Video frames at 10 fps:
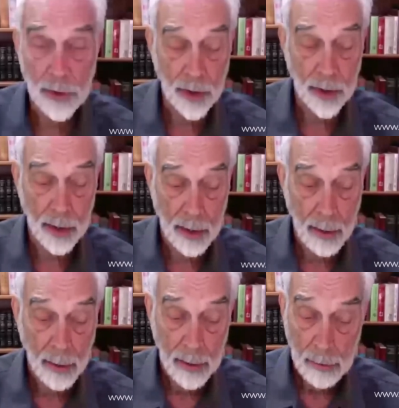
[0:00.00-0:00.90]
the future,
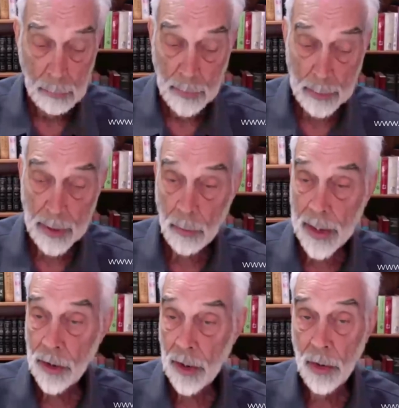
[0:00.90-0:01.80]
maybe
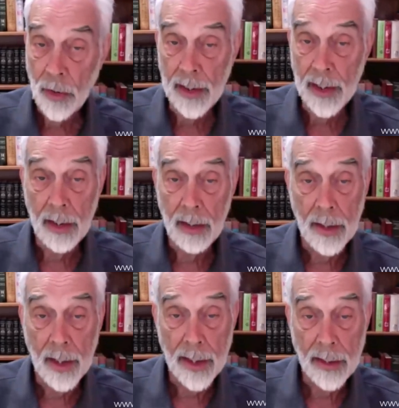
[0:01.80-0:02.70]
we should do
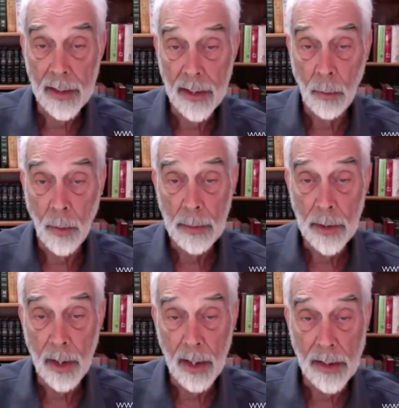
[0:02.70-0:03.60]
another little
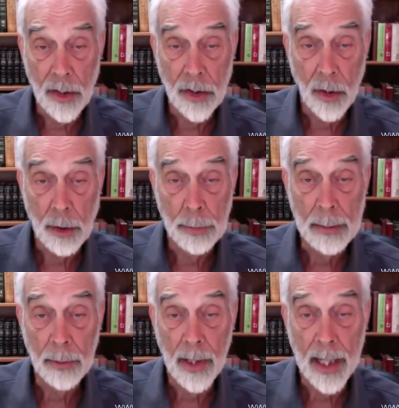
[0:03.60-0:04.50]
webinar that just shows
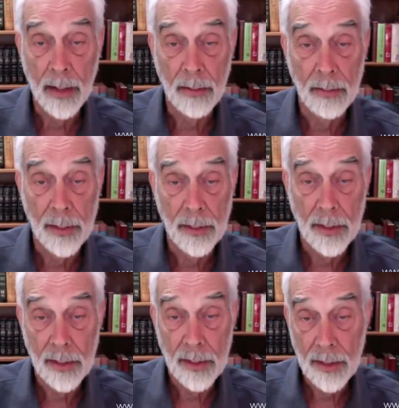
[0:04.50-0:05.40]
people how
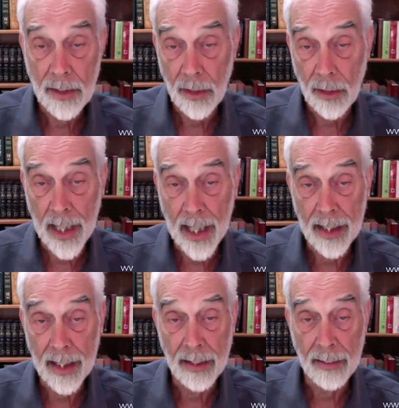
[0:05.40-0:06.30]
to
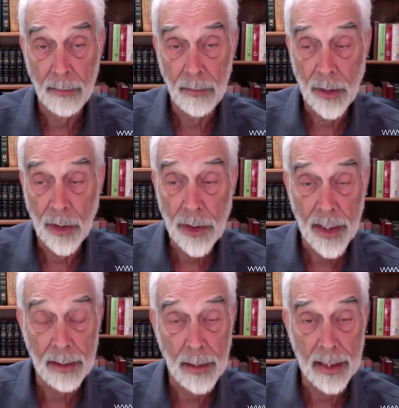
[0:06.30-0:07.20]

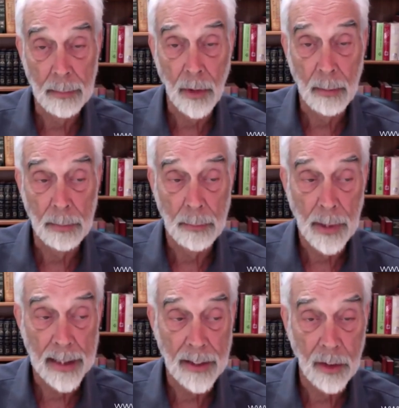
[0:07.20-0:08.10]
use it in a more
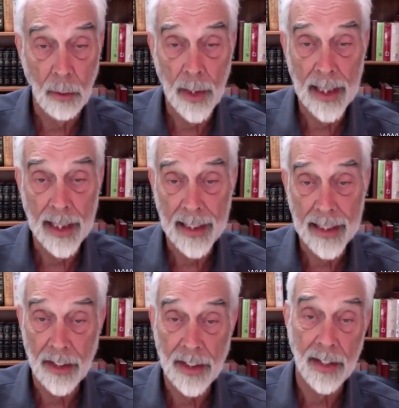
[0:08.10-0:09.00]
practical way.
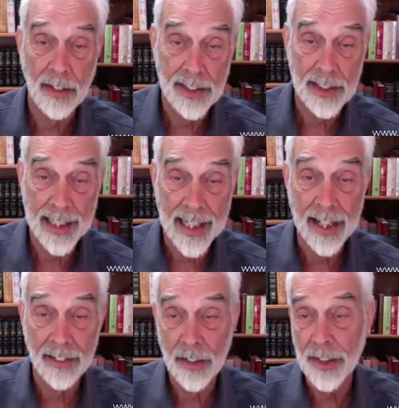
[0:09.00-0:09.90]
Like, here's how it's laid
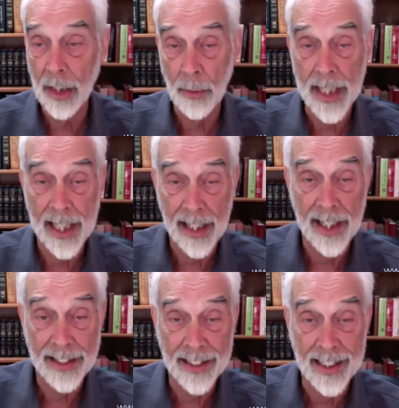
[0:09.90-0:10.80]
out, here's how we
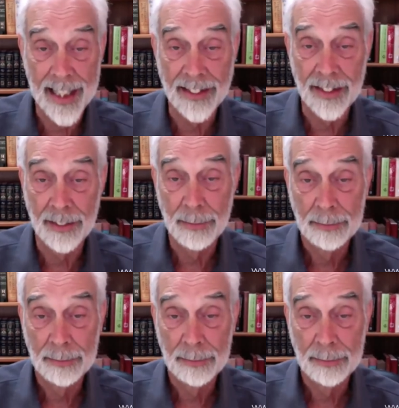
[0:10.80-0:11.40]
analyze a case.